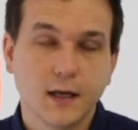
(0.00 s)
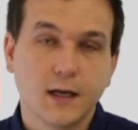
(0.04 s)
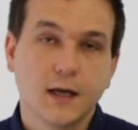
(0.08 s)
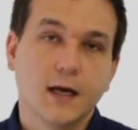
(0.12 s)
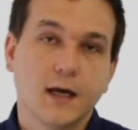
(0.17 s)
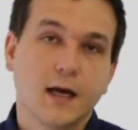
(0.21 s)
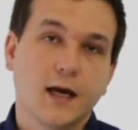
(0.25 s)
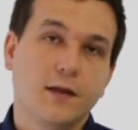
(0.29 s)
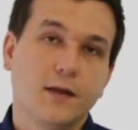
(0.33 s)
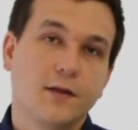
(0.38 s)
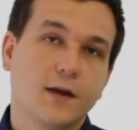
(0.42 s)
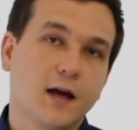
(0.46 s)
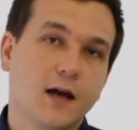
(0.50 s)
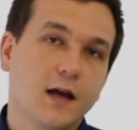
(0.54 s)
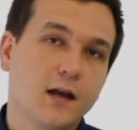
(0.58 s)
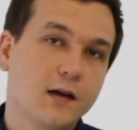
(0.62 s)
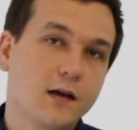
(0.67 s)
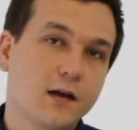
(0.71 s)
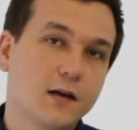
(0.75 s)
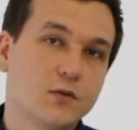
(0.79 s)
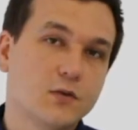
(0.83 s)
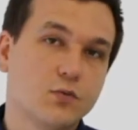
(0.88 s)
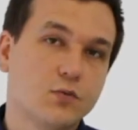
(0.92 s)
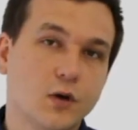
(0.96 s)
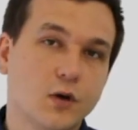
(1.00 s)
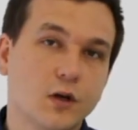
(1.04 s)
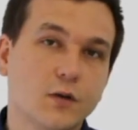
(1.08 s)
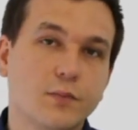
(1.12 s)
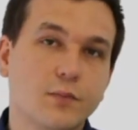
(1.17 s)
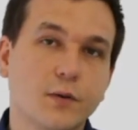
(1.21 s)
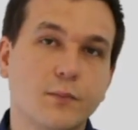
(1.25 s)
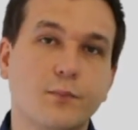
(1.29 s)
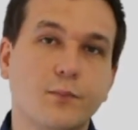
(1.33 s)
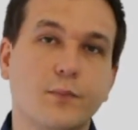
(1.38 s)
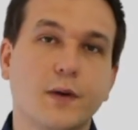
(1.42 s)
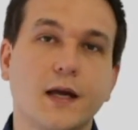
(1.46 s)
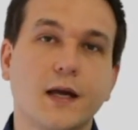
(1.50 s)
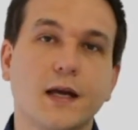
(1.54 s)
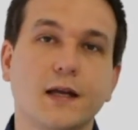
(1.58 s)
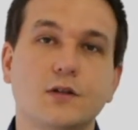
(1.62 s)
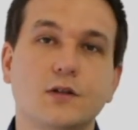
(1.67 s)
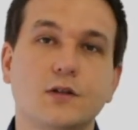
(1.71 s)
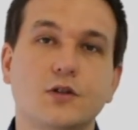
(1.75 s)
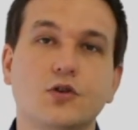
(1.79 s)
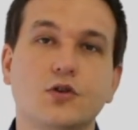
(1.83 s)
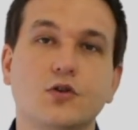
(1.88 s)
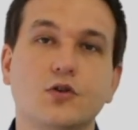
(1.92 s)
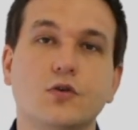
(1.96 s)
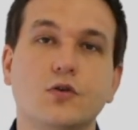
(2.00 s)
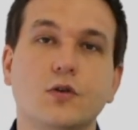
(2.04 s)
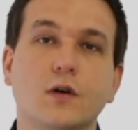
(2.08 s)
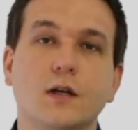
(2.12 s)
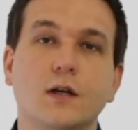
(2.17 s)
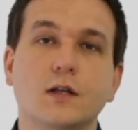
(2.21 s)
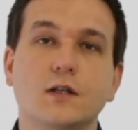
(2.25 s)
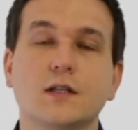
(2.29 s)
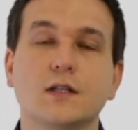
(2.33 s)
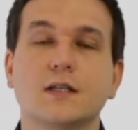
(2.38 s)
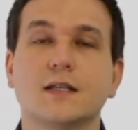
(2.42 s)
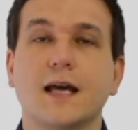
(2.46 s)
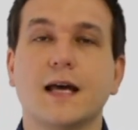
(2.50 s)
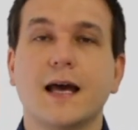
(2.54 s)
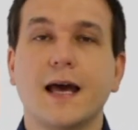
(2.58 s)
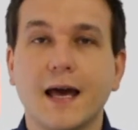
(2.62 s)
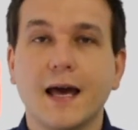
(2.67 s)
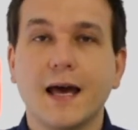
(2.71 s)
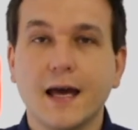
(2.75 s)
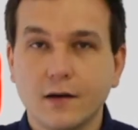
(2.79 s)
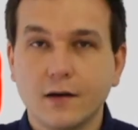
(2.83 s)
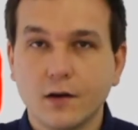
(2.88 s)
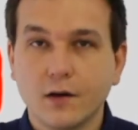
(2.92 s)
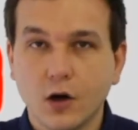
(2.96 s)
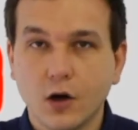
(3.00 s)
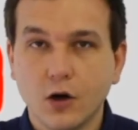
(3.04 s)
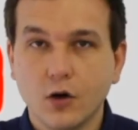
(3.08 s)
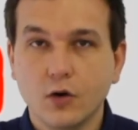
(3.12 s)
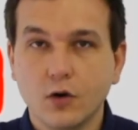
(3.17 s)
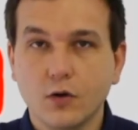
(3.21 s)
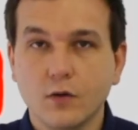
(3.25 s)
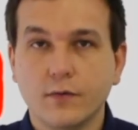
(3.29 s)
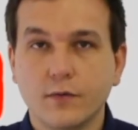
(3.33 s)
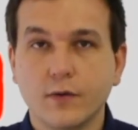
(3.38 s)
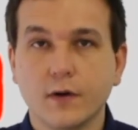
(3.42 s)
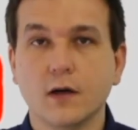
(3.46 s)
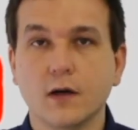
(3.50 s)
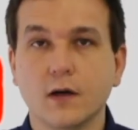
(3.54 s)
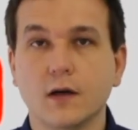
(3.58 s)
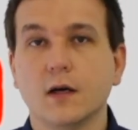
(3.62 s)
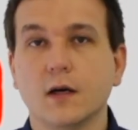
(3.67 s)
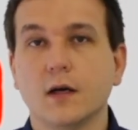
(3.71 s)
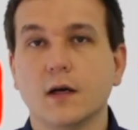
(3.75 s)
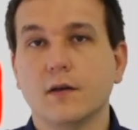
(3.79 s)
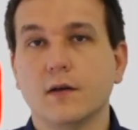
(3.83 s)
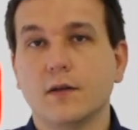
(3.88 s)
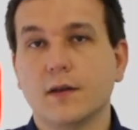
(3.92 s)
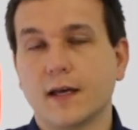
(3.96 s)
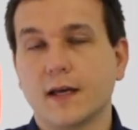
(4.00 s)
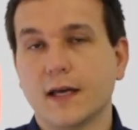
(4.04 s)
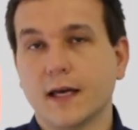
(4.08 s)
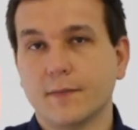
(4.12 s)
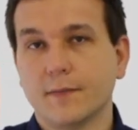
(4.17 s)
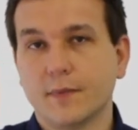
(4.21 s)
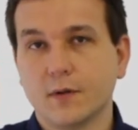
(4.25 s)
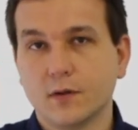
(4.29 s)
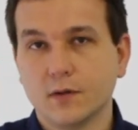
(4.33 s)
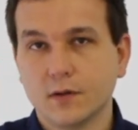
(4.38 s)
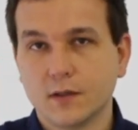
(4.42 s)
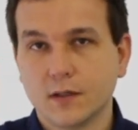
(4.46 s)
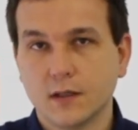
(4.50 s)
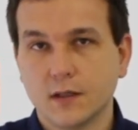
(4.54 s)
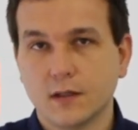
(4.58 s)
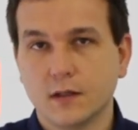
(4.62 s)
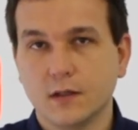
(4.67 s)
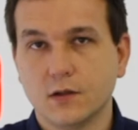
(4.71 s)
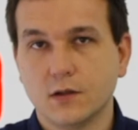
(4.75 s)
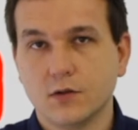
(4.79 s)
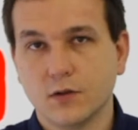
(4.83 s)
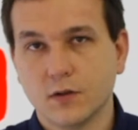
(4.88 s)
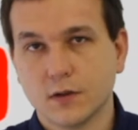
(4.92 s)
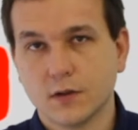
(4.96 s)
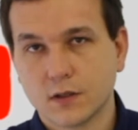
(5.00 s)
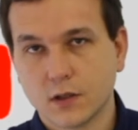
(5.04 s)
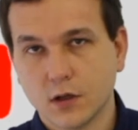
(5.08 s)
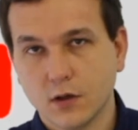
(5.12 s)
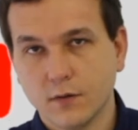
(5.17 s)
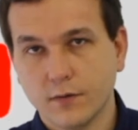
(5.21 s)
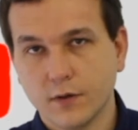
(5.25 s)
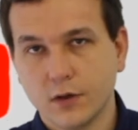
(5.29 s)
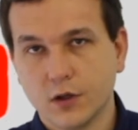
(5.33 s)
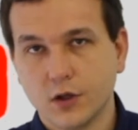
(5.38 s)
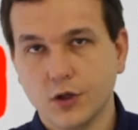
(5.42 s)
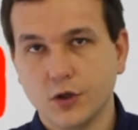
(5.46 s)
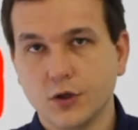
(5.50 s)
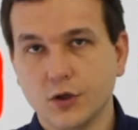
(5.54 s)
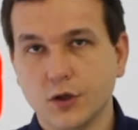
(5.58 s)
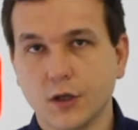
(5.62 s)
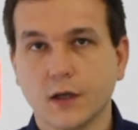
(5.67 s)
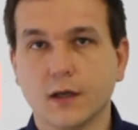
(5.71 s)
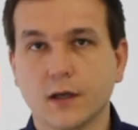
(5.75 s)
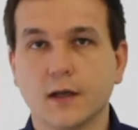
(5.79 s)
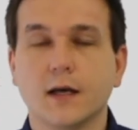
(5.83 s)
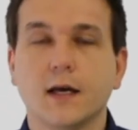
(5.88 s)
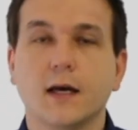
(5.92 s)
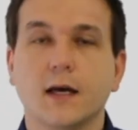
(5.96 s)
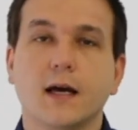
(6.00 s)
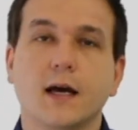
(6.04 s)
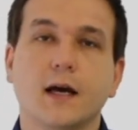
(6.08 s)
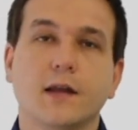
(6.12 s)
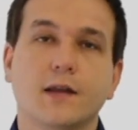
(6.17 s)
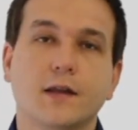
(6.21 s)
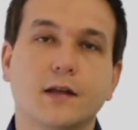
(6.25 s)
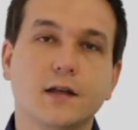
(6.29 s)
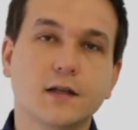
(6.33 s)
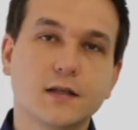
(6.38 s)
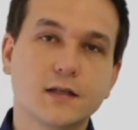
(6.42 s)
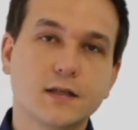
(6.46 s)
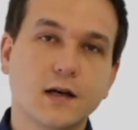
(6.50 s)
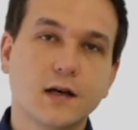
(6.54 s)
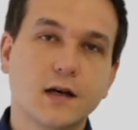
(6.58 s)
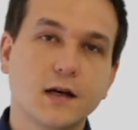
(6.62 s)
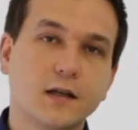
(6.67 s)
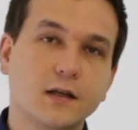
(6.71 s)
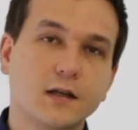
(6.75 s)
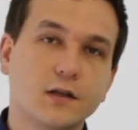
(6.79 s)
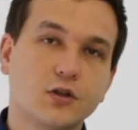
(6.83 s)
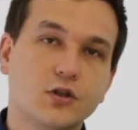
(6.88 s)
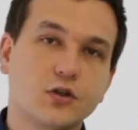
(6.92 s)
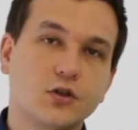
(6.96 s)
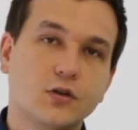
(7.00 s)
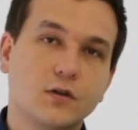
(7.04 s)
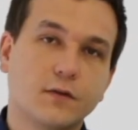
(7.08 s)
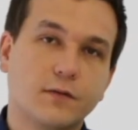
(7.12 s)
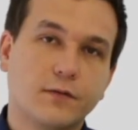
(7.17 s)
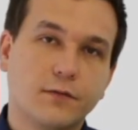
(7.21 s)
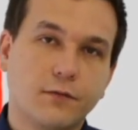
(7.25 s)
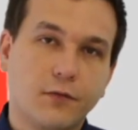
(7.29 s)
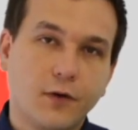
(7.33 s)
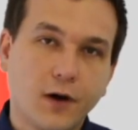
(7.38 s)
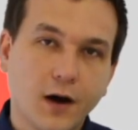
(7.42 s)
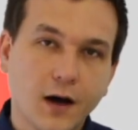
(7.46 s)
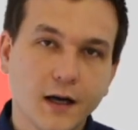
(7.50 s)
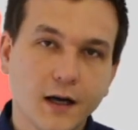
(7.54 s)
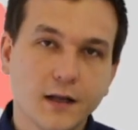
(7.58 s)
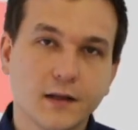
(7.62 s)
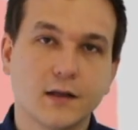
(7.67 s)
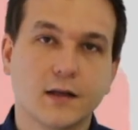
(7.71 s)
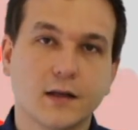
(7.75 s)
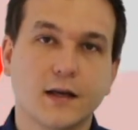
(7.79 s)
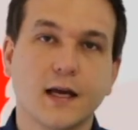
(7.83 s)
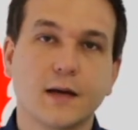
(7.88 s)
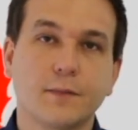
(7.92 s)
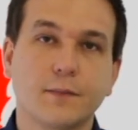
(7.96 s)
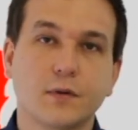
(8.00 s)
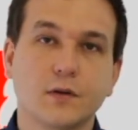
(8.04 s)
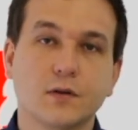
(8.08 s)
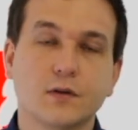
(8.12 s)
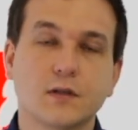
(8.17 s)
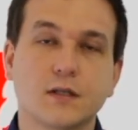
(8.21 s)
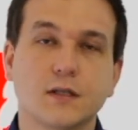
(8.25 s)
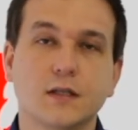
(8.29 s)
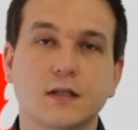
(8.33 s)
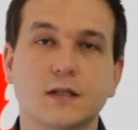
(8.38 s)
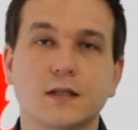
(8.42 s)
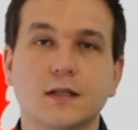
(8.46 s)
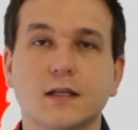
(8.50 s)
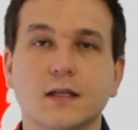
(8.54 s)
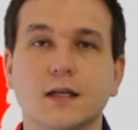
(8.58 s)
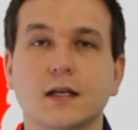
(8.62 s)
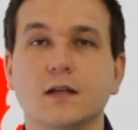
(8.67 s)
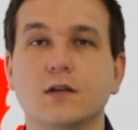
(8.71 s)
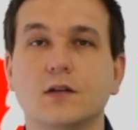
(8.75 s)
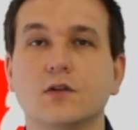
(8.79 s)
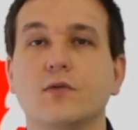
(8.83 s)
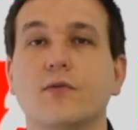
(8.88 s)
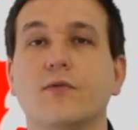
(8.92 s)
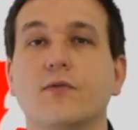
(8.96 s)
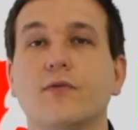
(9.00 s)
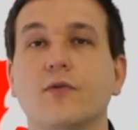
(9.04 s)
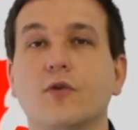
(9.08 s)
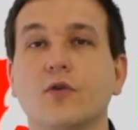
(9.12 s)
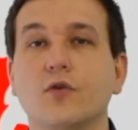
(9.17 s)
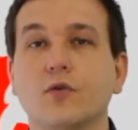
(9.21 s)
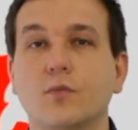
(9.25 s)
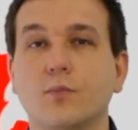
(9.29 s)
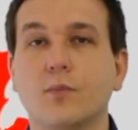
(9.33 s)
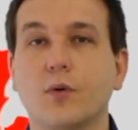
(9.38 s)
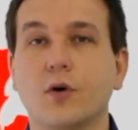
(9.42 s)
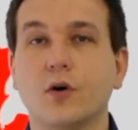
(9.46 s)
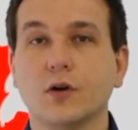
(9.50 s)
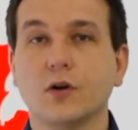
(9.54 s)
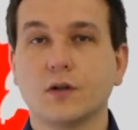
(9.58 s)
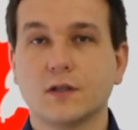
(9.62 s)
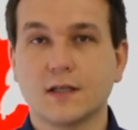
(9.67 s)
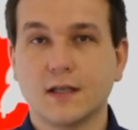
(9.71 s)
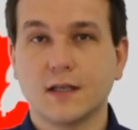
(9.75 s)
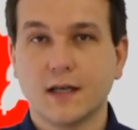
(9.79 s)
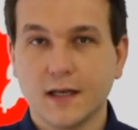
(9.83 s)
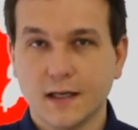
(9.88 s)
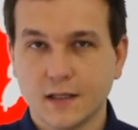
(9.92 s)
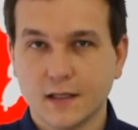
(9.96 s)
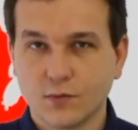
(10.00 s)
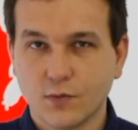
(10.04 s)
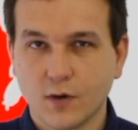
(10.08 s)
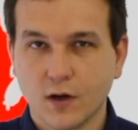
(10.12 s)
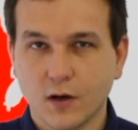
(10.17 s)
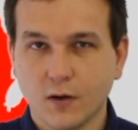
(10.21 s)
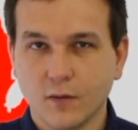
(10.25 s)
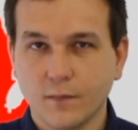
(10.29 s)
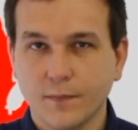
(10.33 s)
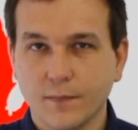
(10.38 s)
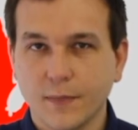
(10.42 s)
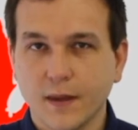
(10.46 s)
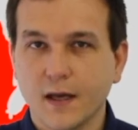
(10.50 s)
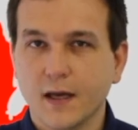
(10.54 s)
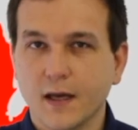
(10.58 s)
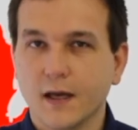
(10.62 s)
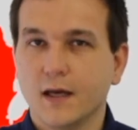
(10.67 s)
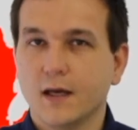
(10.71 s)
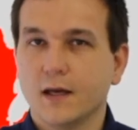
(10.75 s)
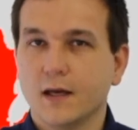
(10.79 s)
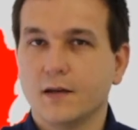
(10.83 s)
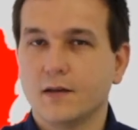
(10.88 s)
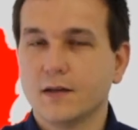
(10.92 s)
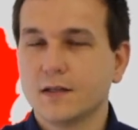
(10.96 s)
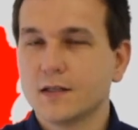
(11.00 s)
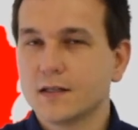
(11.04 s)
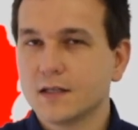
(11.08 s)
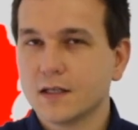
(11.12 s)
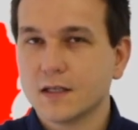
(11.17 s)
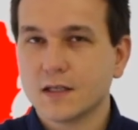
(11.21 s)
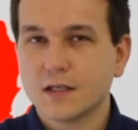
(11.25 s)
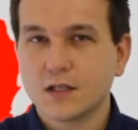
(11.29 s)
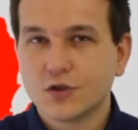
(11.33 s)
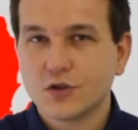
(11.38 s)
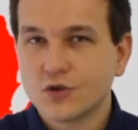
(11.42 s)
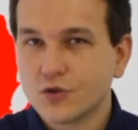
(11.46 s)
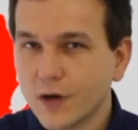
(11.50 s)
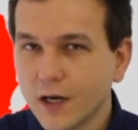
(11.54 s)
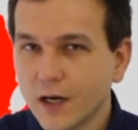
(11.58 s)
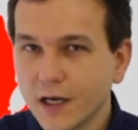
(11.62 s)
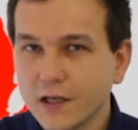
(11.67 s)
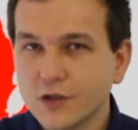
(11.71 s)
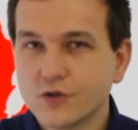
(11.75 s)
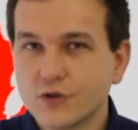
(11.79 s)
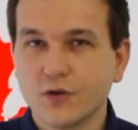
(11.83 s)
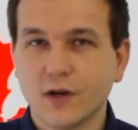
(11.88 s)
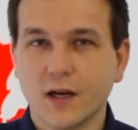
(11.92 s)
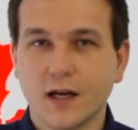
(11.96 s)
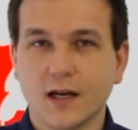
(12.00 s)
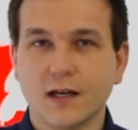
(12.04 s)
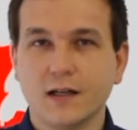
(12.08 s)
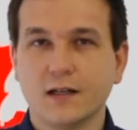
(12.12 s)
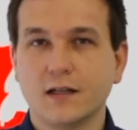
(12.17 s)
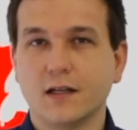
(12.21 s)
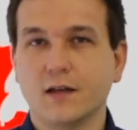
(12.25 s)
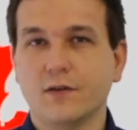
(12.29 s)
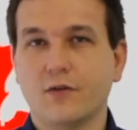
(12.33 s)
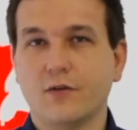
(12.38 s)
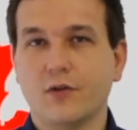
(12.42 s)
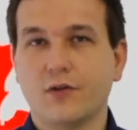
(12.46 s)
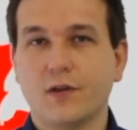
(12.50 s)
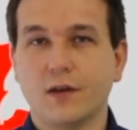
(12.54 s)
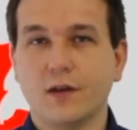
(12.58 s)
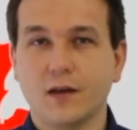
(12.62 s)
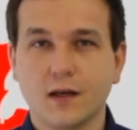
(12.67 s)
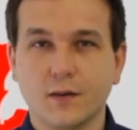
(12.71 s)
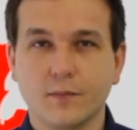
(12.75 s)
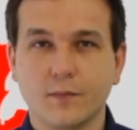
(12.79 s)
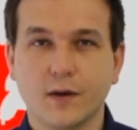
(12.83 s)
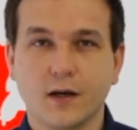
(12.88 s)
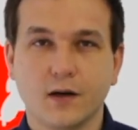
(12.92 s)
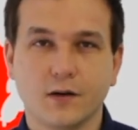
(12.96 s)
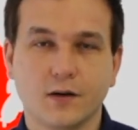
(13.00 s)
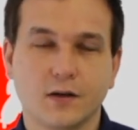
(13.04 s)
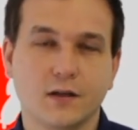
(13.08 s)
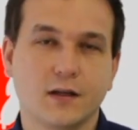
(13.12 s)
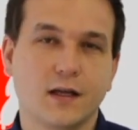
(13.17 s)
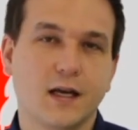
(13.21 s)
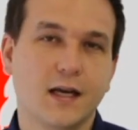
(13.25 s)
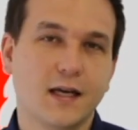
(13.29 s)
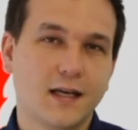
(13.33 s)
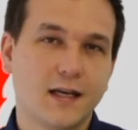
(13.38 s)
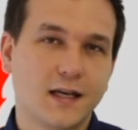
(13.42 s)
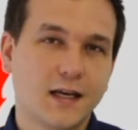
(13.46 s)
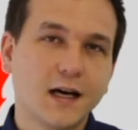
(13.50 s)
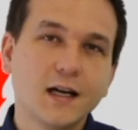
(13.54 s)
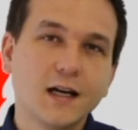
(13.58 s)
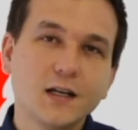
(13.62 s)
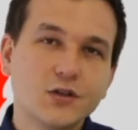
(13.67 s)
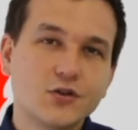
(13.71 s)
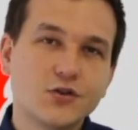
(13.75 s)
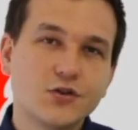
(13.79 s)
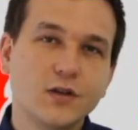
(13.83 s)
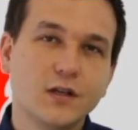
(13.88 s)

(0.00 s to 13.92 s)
and the Allies weren't prepared to just hand over the capital city to the Soviet Union, and they decided to divide the capital city into four parts as well. This is a strange reality if you think about it. A country